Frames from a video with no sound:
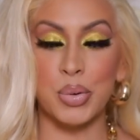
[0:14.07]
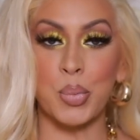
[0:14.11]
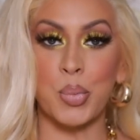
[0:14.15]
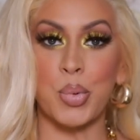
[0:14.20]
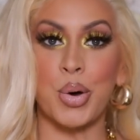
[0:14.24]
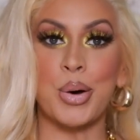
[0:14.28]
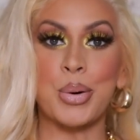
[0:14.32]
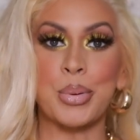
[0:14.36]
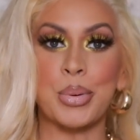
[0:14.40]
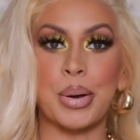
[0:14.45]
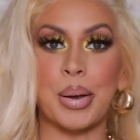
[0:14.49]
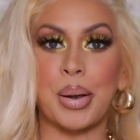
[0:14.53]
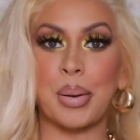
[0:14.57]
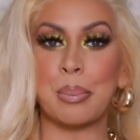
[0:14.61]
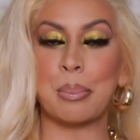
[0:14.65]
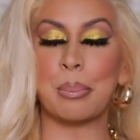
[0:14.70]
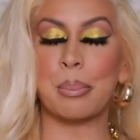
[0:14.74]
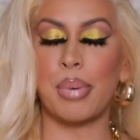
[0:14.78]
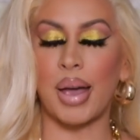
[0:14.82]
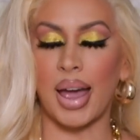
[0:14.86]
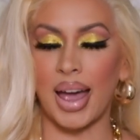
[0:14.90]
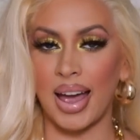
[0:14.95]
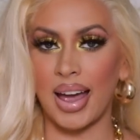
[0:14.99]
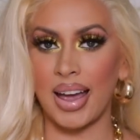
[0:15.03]
Welcome
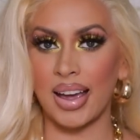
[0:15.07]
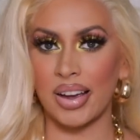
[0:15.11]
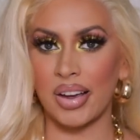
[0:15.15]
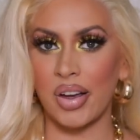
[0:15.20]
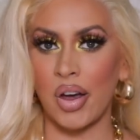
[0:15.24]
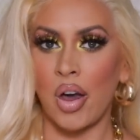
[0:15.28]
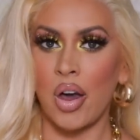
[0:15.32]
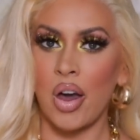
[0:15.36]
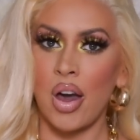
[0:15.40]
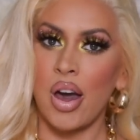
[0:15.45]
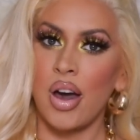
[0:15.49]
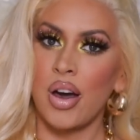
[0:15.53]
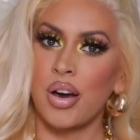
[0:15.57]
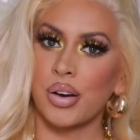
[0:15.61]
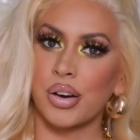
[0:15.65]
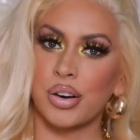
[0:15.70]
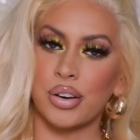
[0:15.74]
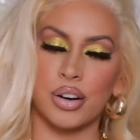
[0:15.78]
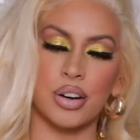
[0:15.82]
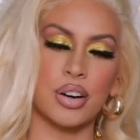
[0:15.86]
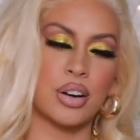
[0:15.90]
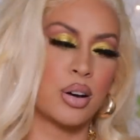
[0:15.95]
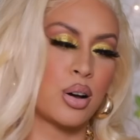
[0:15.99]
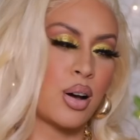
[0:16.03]
back.
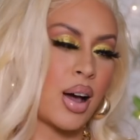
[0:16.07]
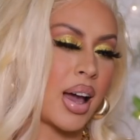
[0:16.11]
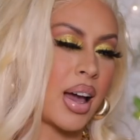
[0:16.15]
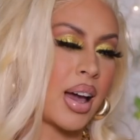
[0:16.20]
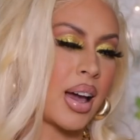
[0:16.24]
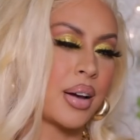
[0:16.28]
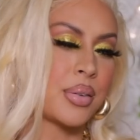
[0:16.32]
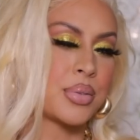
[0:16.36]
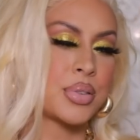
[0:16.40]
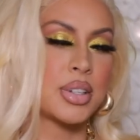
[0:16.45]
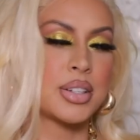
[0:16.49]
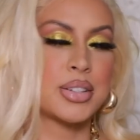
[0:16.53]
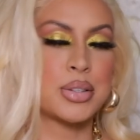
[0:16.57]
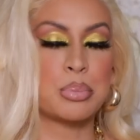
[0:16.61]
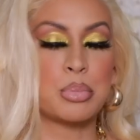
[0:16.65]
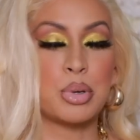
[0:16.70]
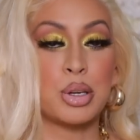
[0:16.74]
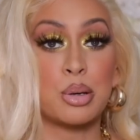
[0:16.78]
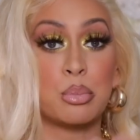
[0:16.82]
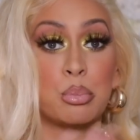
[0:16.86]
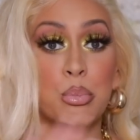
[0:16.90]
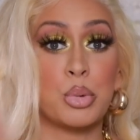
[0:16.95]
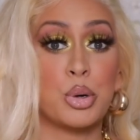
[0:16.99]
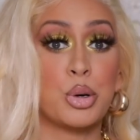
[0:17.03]
Girl, I have just
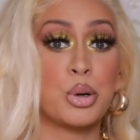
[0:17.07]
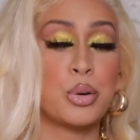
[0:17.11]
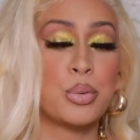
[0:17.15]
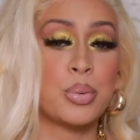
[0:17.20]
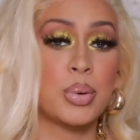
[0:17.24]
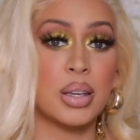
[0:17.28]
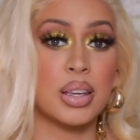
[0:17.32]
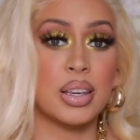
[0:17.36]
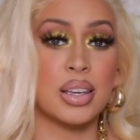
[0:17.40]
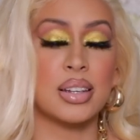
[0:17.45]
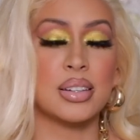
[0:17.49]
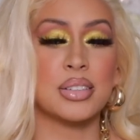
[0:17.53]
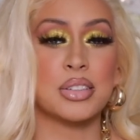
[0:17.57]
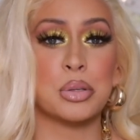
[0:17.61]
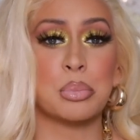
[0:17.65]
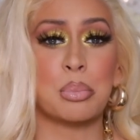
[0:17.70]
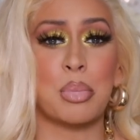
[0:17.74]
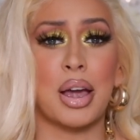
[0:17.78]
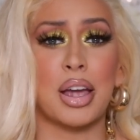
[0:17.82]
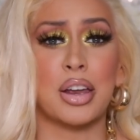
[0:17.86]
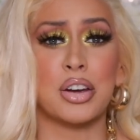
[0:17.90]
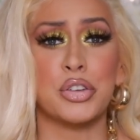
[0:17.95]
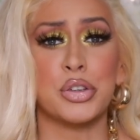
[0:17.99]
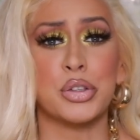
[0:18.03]
been moving into
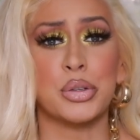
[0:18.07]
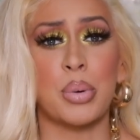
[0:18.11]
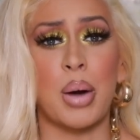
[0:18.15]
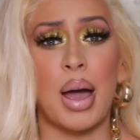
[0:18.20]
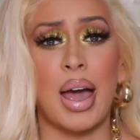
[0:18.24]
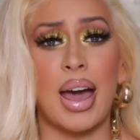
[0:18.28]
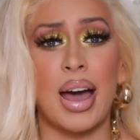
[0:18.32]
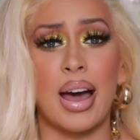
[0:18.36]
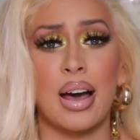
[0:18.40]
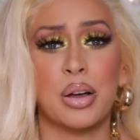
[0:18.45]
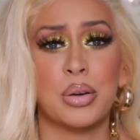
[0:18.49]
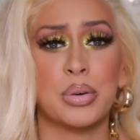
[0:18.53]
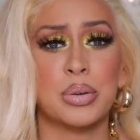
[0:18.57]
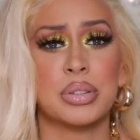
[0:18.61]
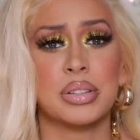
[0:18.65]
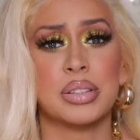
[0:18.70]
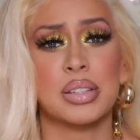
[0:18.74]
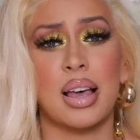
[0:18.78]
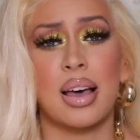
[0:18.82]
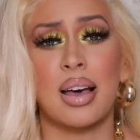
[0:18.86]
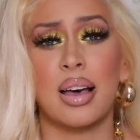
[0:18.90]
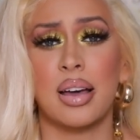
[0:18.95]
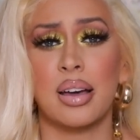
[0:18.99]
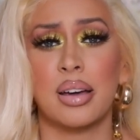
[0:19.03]
my new house,
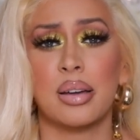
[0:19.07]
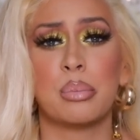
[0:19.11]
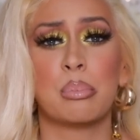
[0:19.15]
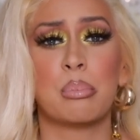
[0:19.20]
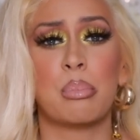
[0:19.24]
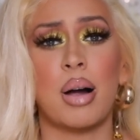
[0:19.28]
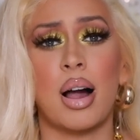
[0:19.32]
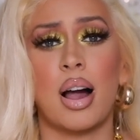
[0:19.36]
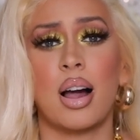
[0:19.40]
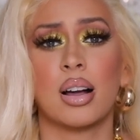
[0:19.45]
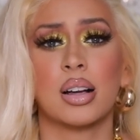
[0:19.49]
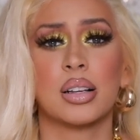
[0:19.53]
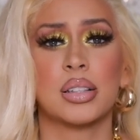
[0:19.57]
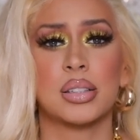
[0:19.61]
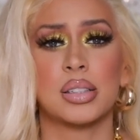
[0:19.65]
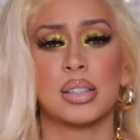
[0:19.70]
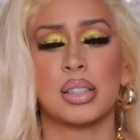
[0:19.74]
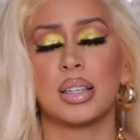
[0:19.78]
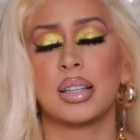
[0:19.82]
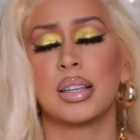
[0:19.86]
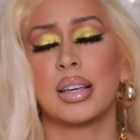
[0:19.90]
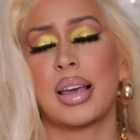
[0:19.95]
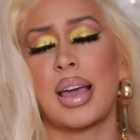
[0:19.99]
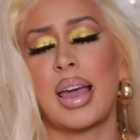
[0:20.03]

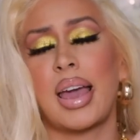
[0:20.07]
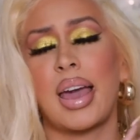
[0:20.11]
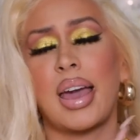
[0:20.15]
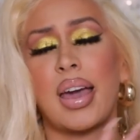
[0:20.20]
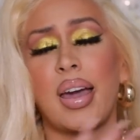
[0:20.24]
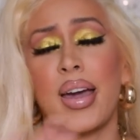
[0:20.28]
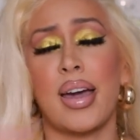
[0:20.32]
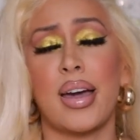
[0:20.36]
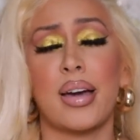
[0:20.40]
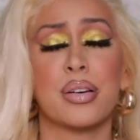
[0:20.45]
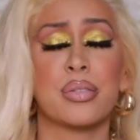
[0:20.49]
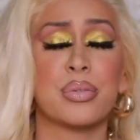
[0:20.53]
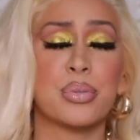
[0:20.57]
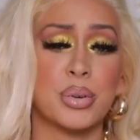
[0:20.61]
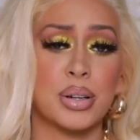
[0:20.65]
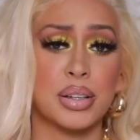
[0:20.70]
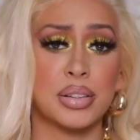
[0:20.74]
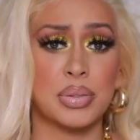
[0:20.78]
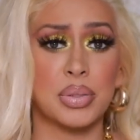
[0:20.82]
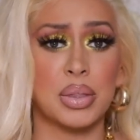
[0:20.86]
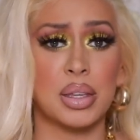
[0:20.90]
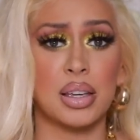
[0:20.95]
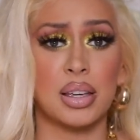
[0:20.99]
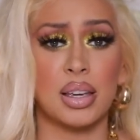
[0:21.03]
unboxing
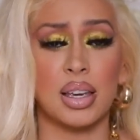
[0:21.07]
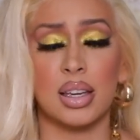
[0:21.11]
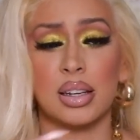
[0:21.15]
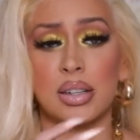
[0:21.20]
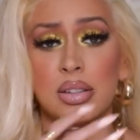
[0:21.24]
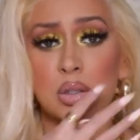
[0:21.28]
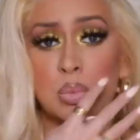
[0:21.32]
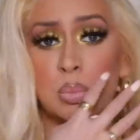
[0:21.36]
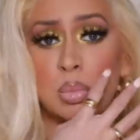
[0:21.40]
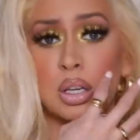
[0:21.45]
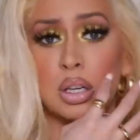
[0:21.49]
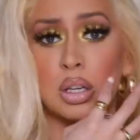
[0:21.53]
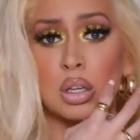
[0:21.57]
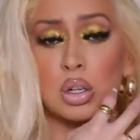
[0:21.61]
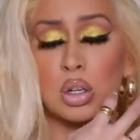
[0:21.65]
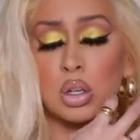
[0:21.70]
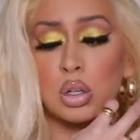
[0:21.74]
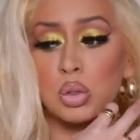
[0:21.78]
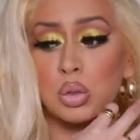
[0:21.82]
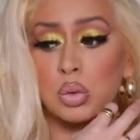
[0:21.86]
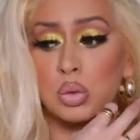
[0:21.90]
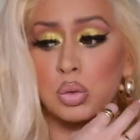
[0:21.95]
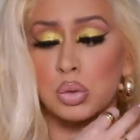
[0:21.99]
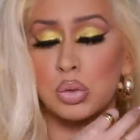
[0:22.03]
everything. It has
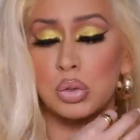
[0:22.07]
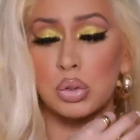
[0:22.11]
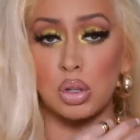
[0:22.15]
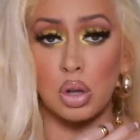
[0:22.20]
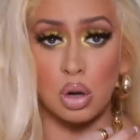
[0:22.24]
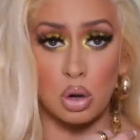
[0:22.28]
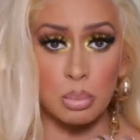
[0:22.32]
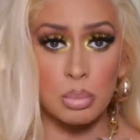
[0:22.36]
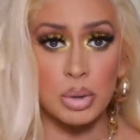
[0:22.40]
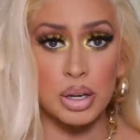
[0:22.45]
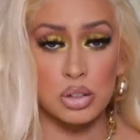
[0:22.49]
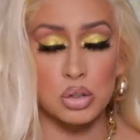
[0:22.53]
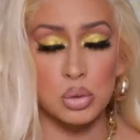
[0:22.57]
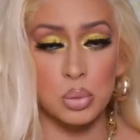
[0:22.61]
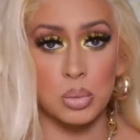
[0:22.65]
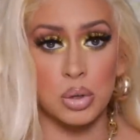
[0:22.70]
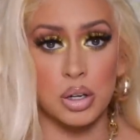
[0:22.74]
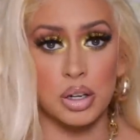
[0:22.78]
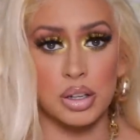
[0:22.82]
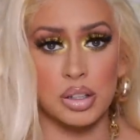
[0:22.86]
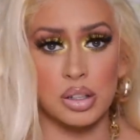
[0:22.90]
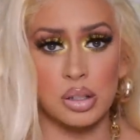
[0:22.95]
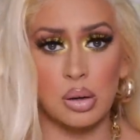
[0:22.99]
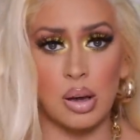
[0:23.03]
been so much
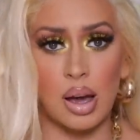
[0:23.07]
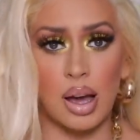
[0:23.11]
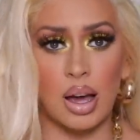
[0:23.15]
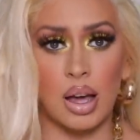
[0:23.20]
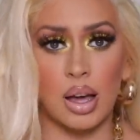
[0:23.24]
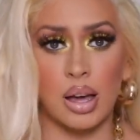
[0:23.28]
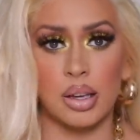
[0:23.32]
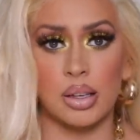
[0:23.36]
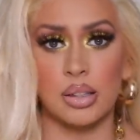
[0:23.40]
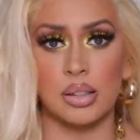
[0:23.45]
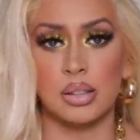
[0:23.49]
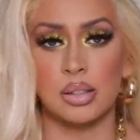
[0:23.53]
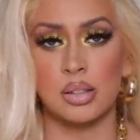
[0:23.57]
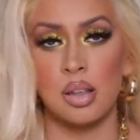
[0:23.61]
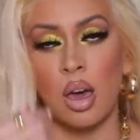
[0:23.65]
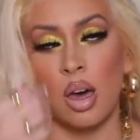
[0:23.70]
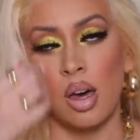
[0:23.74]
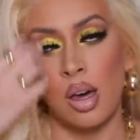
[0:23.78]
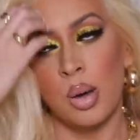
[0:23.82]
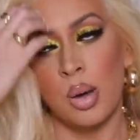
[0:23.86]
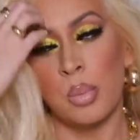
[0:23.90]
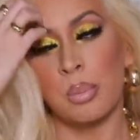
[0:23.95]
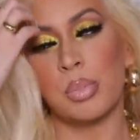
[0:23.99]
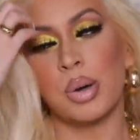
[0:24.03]
work, you guys
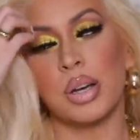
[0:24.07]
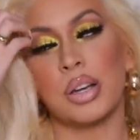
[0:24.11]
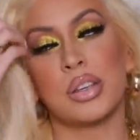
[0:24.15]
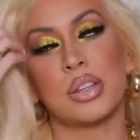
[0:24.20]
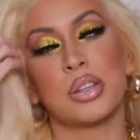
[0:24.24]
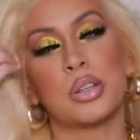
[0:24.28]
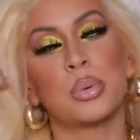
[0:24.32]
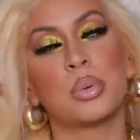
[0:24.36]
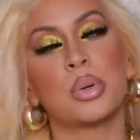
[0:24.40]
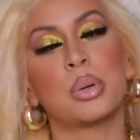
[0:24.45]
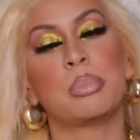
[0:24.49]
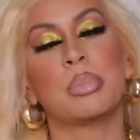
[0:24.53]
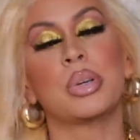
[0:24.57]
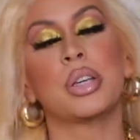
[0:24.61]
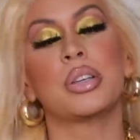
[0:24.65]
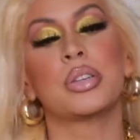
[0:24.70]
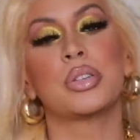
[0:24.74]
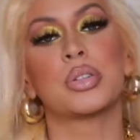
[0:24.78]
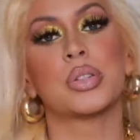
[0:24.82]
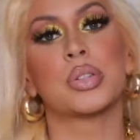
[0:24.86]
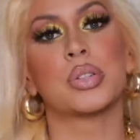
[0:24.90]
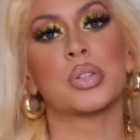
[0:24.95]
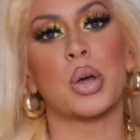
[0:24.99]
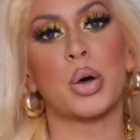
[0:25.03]
but you would be
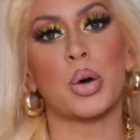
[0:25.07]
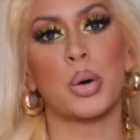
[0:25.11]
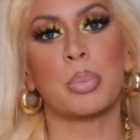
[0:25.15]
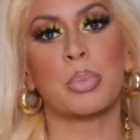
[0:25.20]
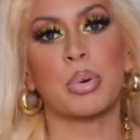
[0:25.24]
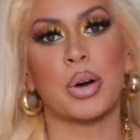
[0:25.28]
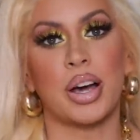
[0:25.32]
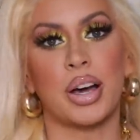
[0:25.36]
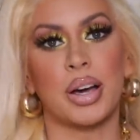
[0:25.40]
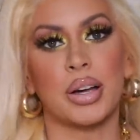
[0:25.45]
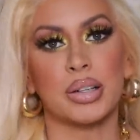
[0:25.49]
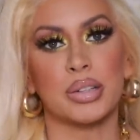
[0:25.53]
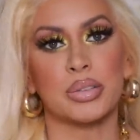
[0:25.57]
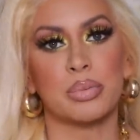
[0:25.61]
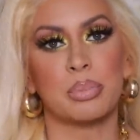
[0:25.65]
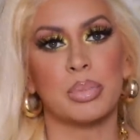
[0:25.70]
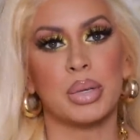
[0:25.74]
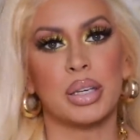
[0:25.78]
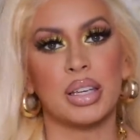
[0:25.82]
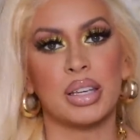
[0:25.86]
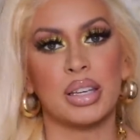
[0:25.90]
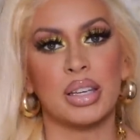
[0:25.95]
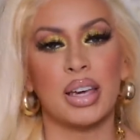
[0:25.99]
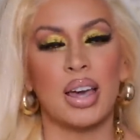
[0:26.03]
so proud of
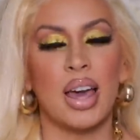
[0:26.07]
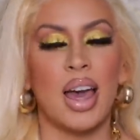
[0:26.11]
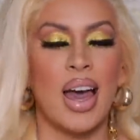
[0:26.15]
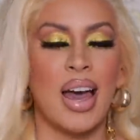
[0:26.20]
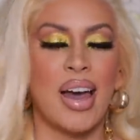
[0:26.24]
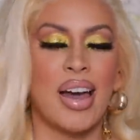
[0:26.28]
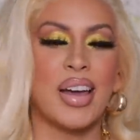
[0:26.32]
me.